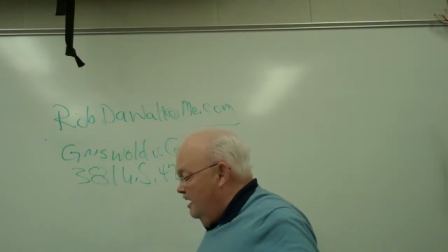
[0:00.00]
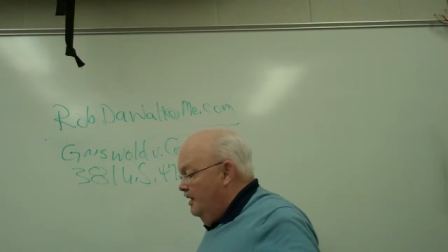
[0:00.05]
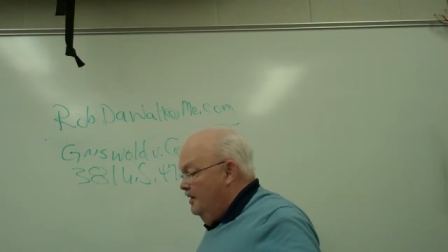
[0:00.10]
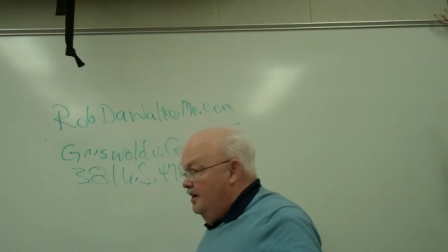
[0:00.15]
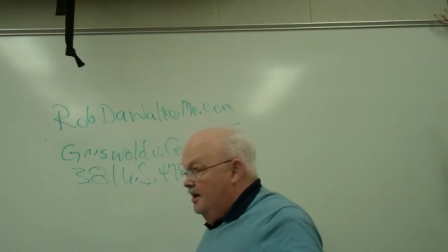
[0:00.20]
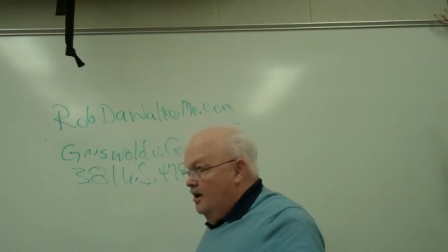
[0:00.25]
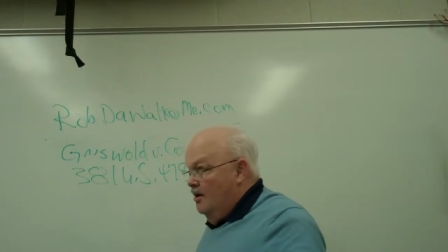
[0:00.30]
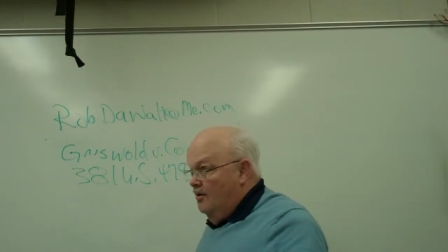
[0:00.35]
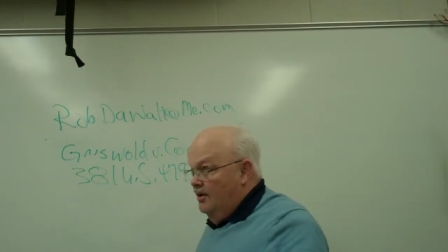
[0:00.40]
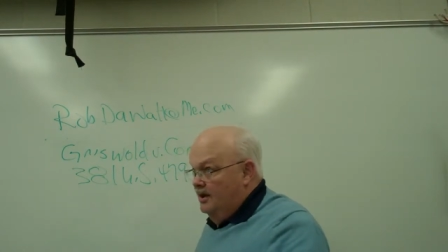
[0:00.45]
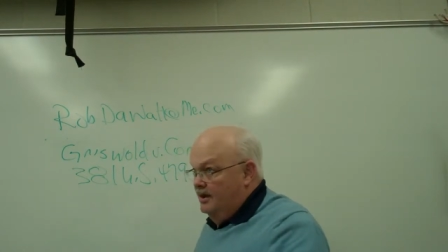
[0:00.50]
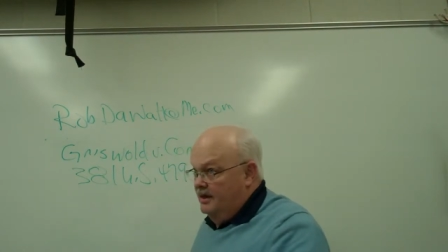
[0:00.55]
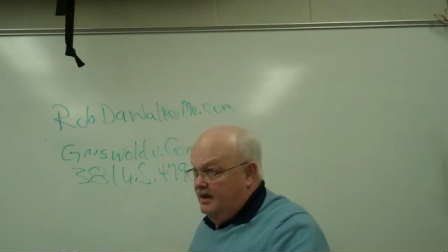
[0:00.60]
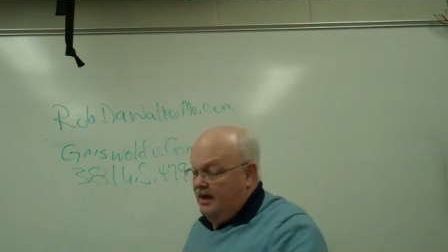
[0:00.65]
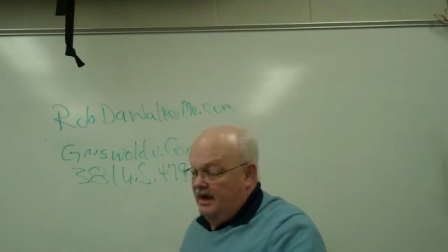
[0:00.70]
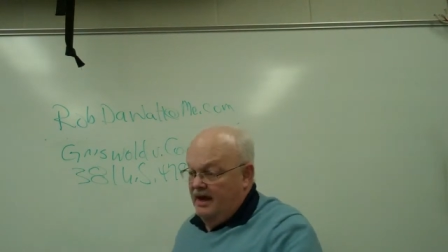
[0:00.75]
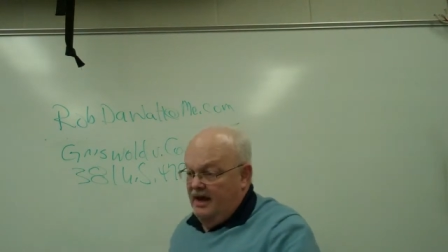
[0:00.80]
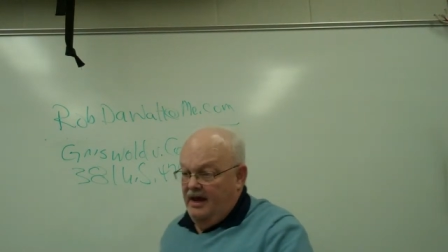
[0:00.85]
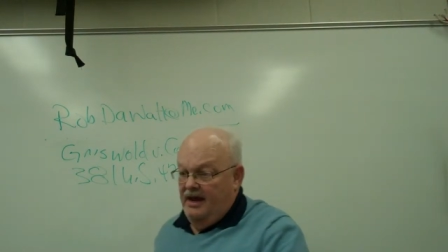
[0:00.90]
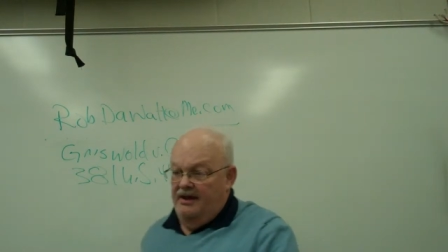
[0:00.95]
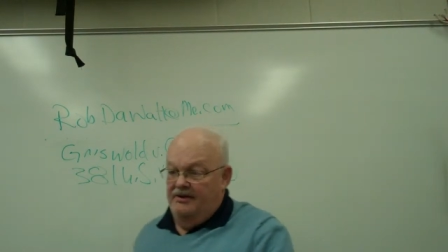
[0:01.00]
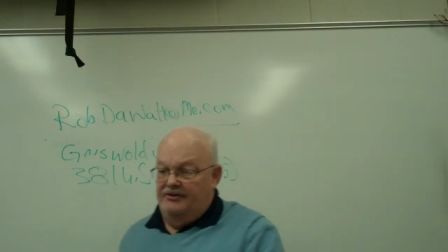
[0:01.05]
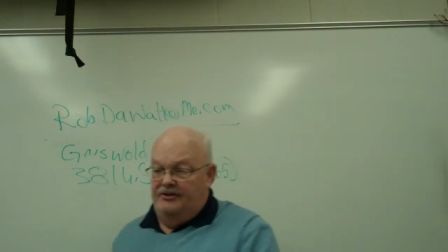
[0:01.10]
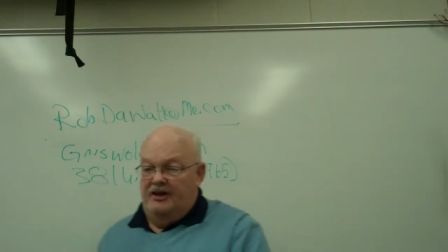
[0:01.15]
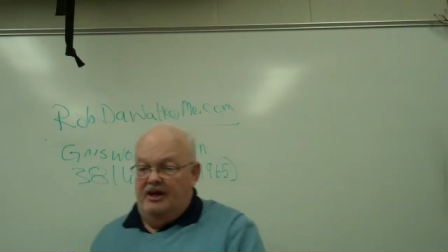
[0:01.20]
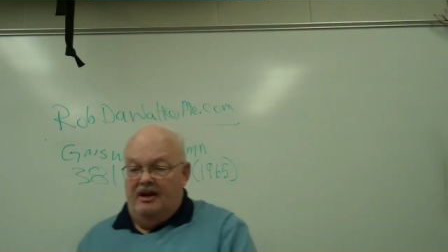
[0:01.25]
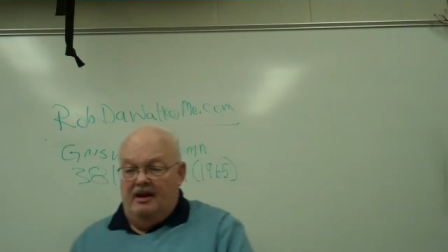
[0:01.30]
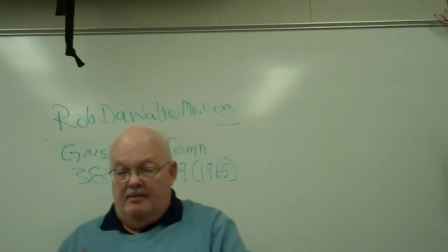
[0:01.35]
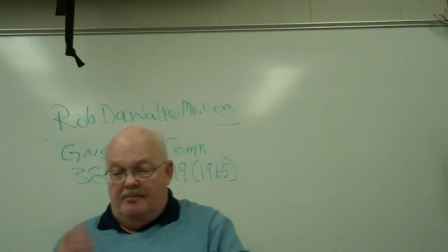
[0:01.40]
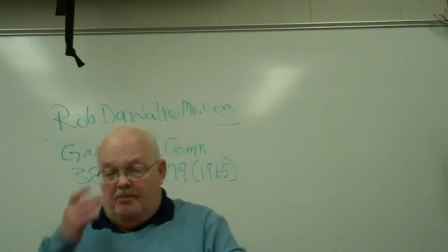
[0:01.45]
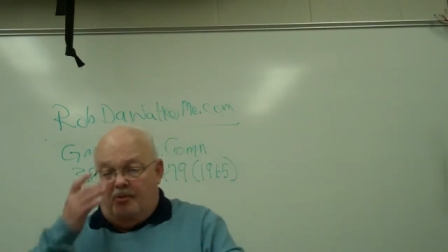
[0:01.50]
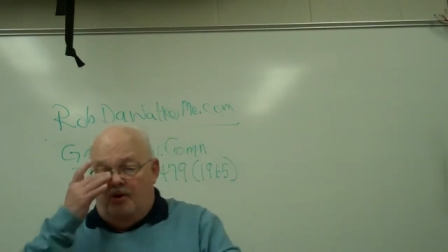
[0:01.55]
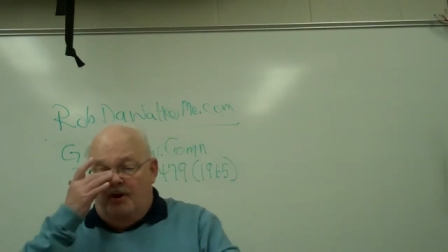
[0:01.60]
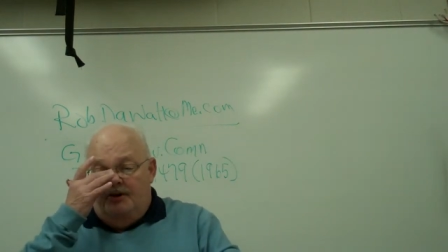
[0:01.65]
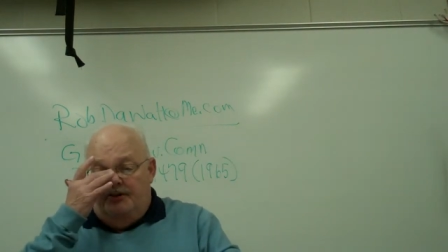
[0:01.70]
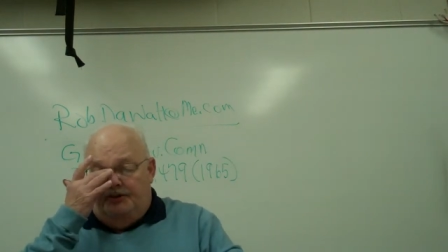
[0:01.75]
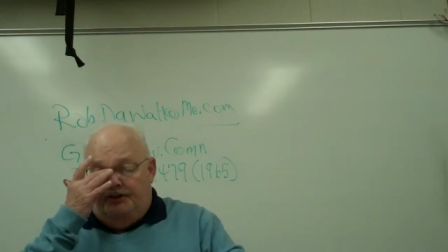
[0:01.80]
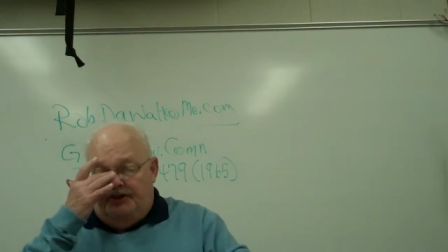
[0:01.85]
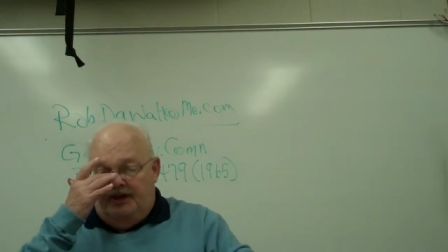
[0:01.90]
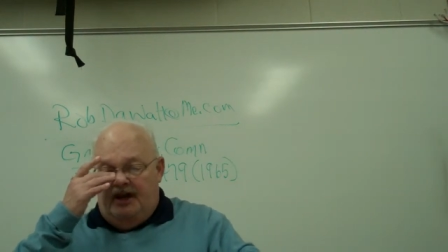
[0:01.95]
a noted case and it
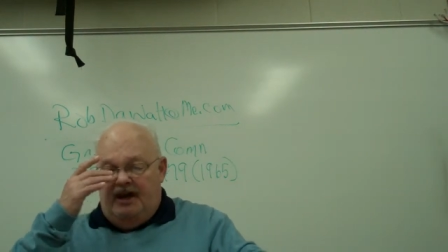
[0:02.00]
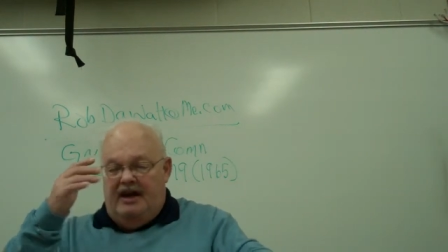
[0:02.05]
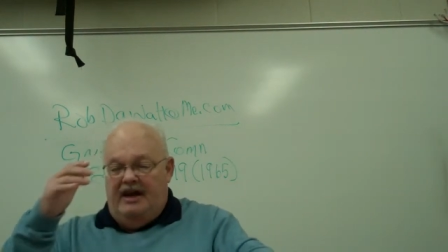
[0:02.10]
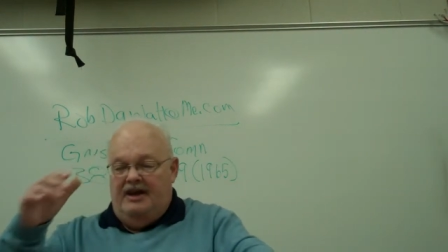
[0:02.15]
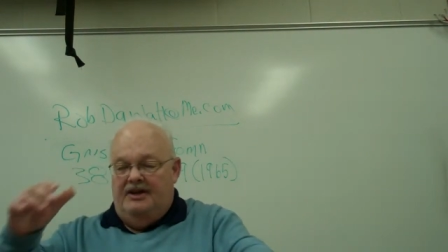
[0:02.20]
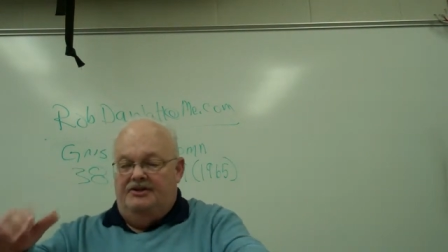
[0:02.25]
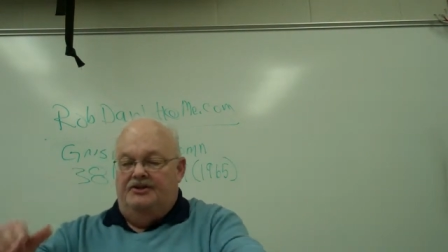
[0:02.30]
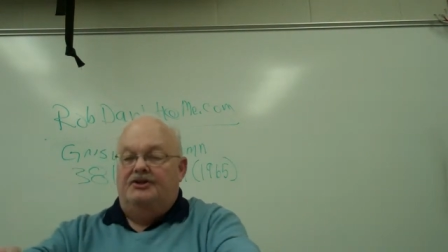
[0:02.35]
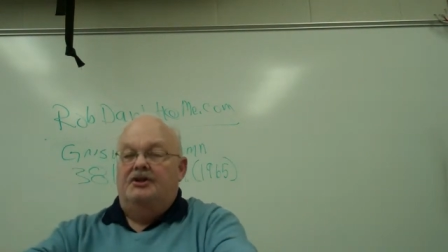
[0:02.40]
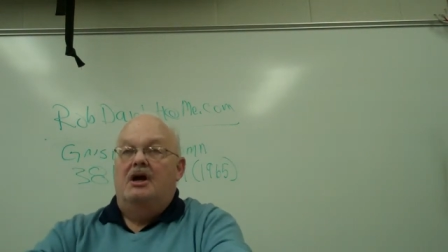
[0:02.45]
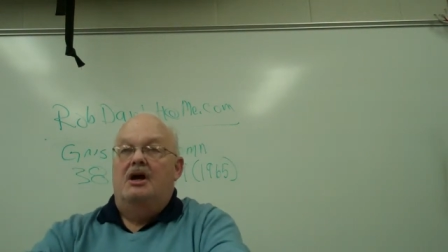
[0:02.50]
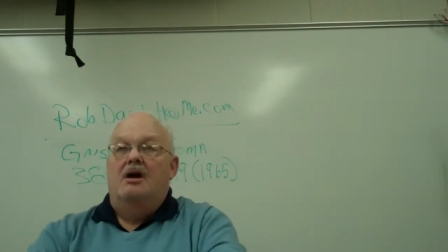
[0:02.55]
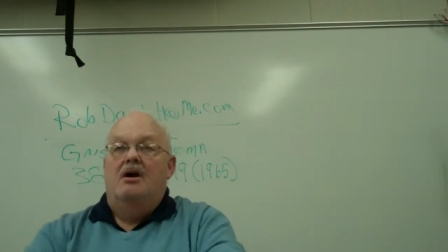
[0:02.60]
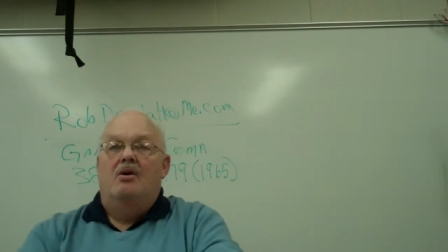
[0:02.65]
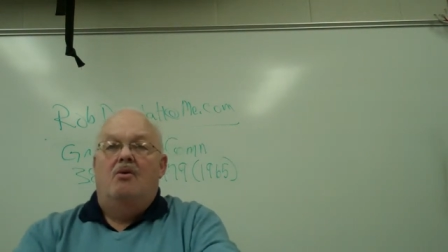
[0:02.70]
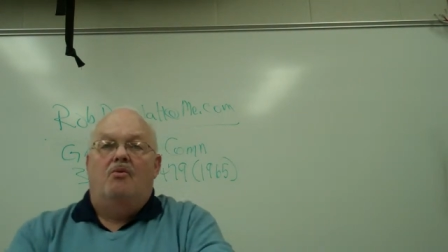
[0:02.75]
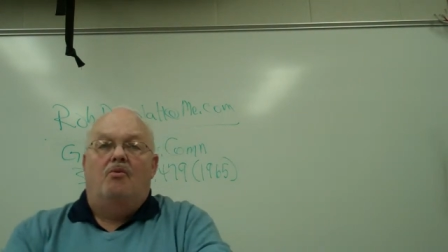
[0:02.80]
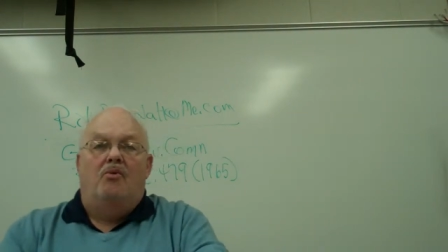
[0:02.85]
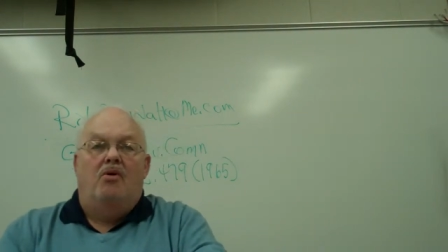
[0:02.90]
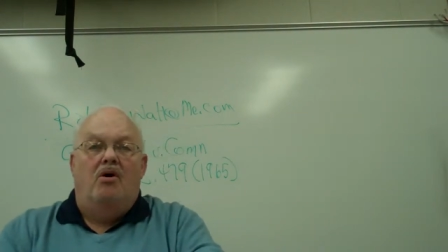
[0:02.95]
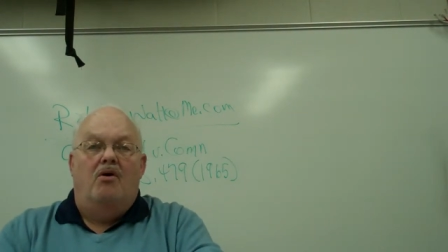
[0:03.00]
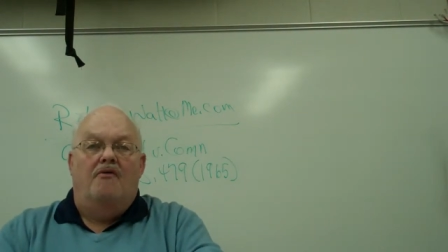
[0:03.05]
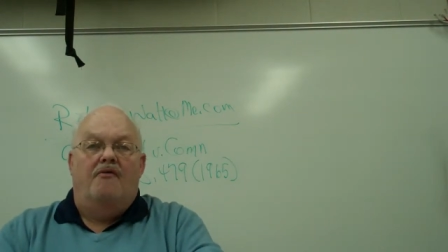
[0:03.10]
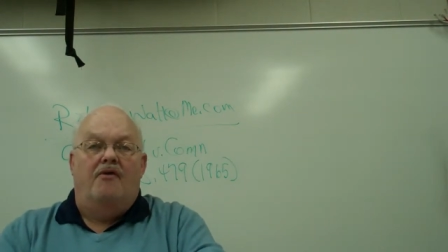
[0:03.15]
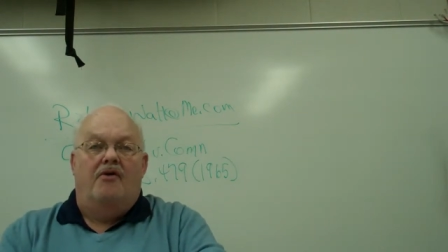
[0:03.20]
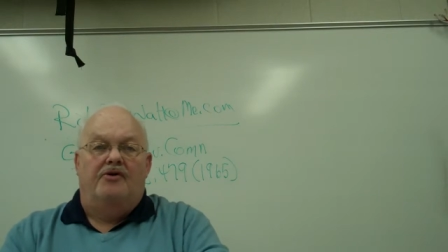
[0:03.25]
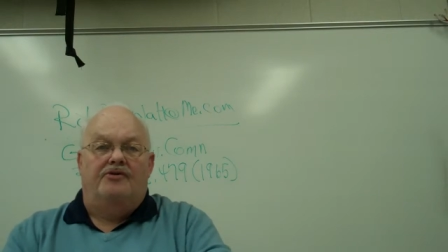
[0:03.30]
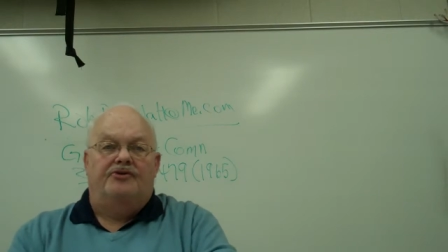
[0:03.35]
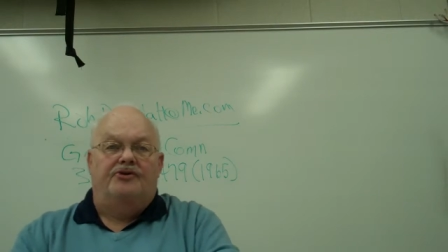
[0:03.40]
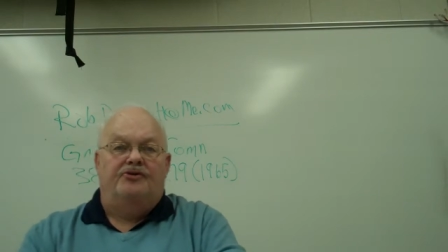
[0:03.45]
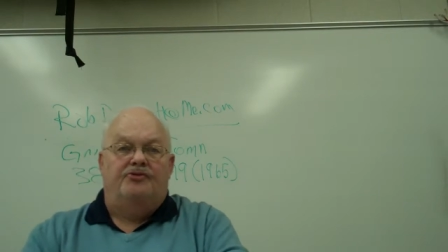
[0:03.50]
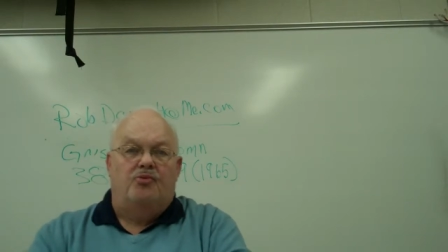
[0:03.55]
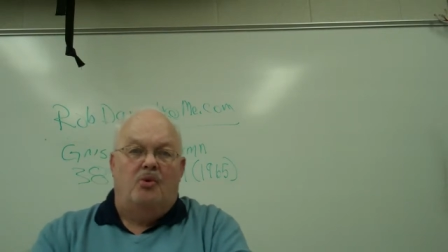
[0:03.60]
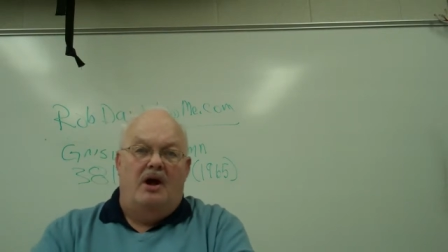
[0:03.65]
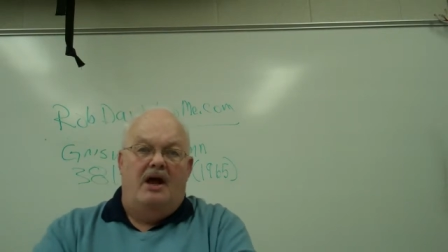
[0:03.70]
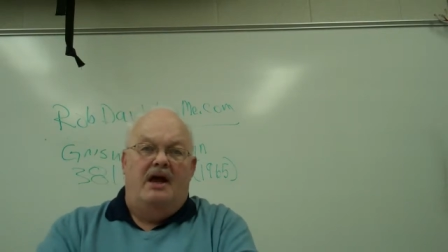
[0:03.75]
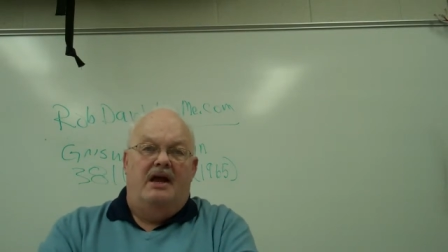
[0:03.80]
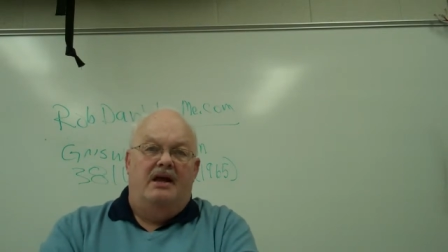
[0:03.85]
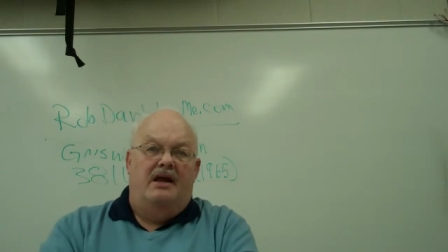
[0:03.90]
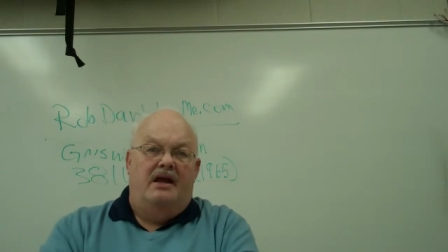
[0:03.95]
precedes Roe versus
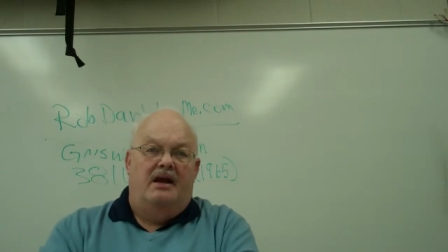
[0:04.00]
Wade.